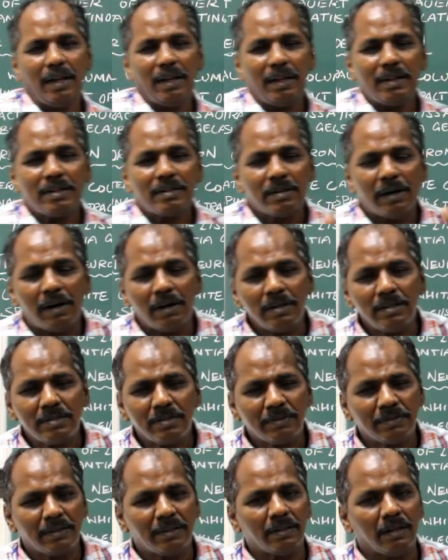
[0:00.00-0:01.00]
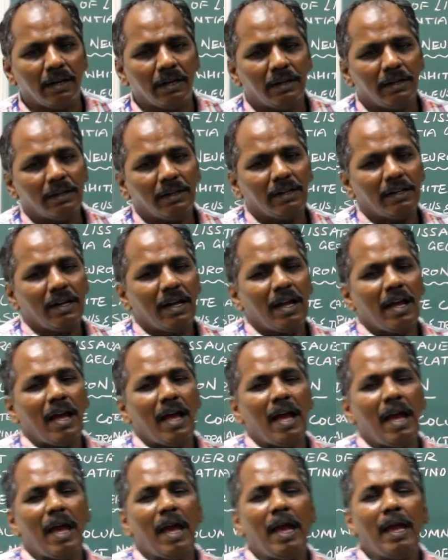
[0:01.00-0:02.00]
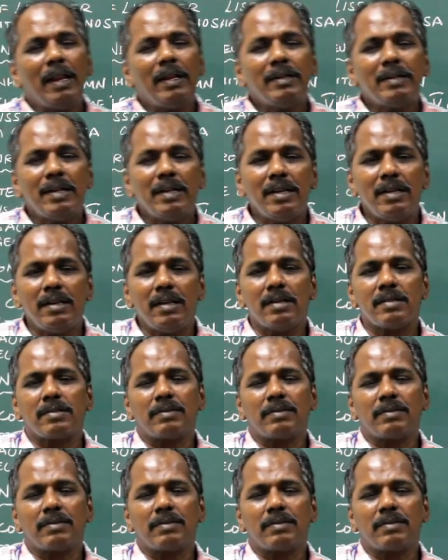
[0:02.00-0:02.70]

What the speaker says: it joins with the anterior